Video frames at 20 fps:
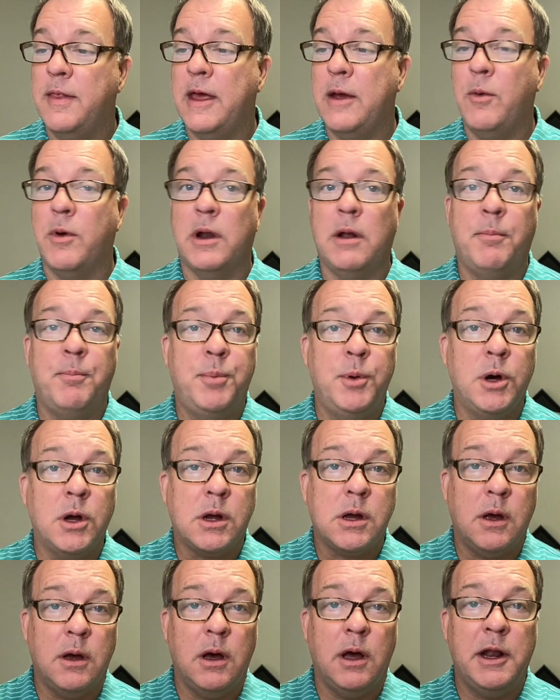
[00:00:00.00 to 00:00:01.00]
They want to
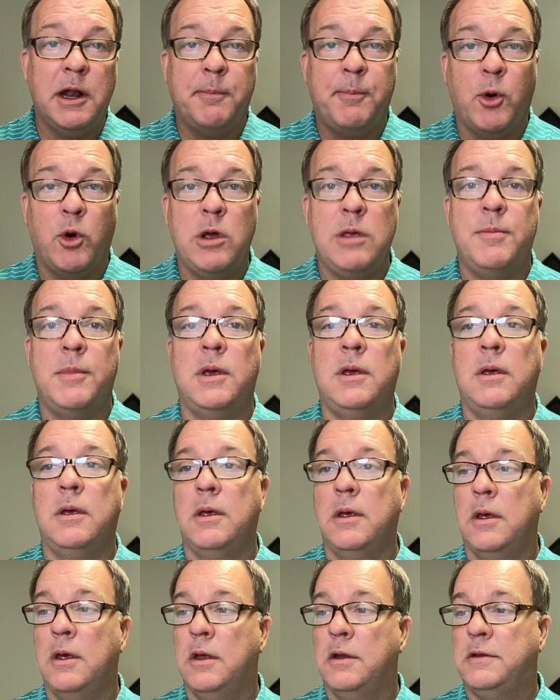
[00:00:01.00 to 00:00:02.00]
book an appointment
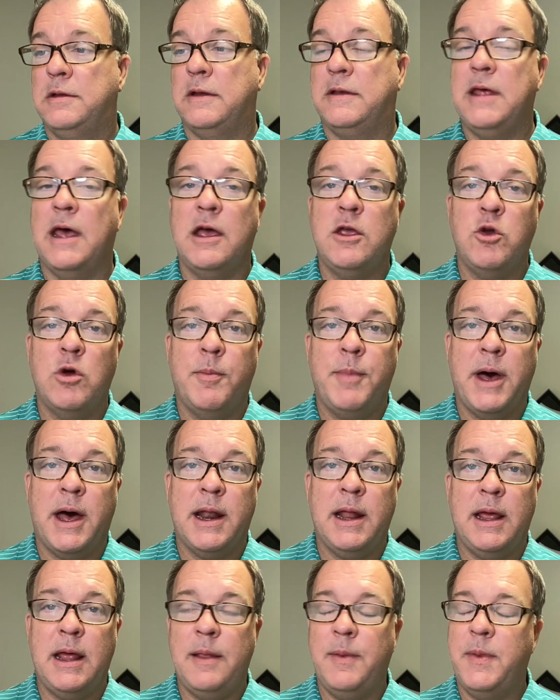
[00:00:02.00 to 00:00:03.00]
to tell you
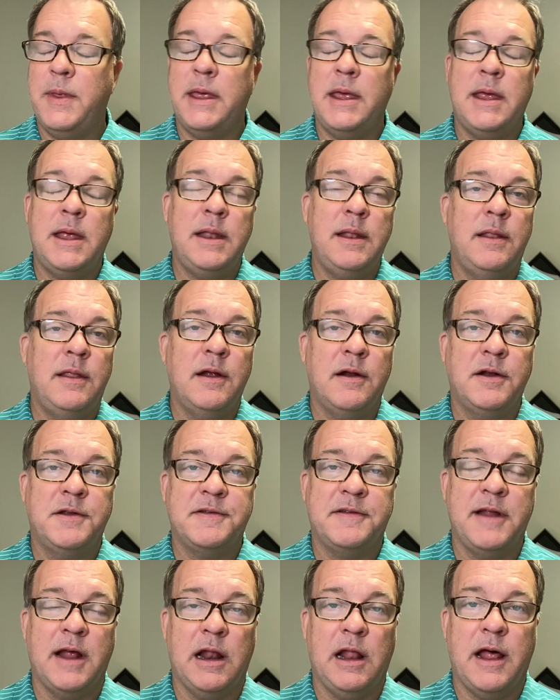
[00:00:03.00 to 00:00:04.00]
about it, and then there's
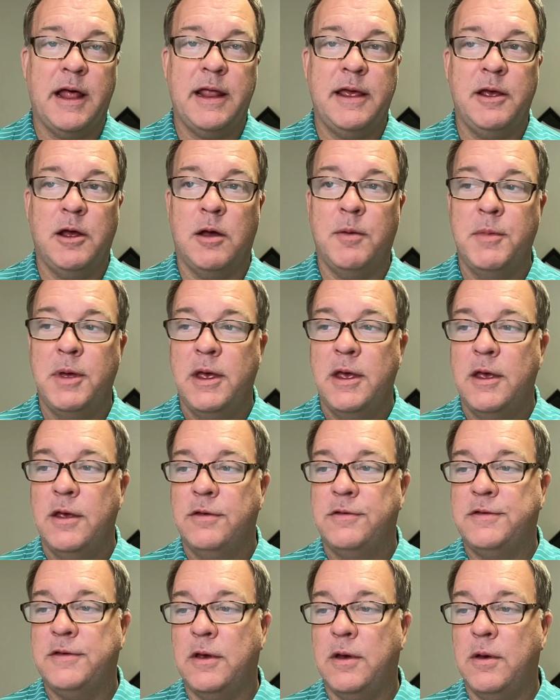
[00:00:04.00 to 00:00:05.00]
just not a lot of help.
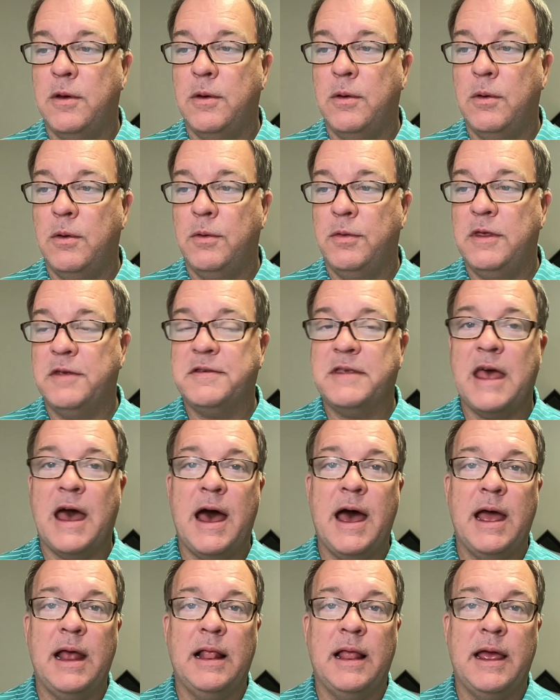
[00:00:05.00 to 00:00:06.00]
So this
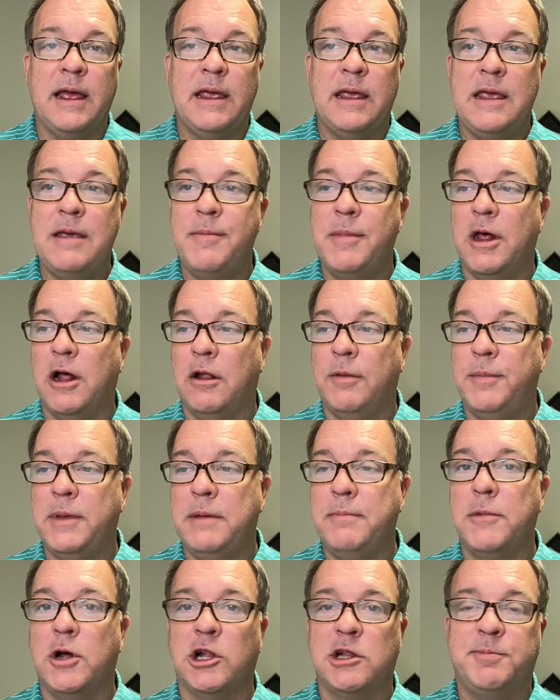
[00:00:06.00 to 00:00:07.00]
guy like emailed
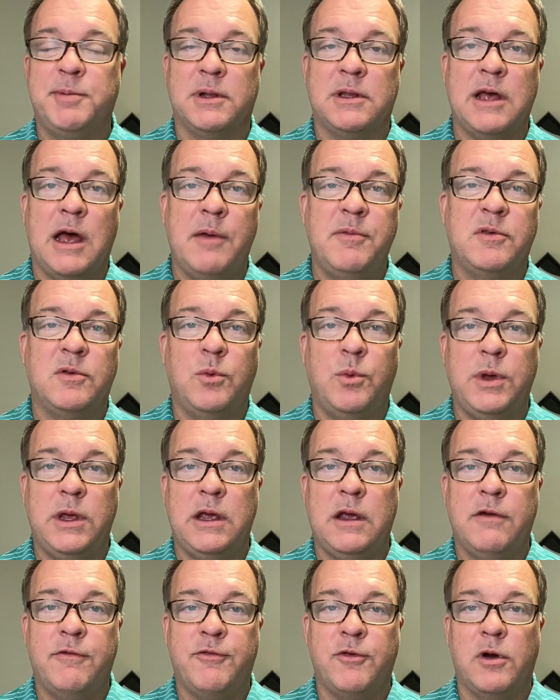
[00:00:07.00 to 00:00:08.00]
me multiple times a
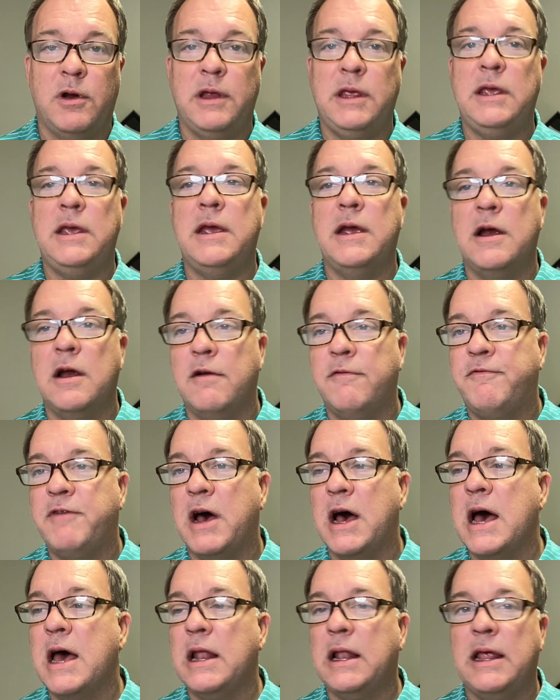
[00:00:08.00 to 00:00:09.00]
week for a year. And
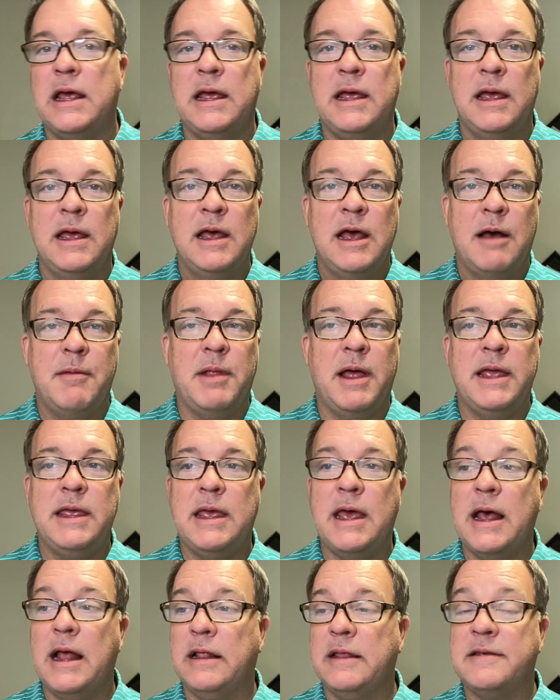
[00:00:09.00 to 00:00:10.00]
finally, I'm like,
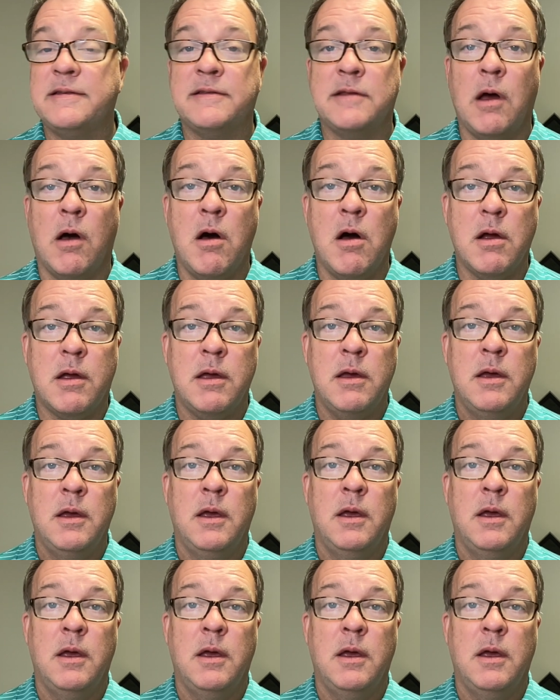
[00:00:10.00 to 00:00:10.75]
yeah, let's talk.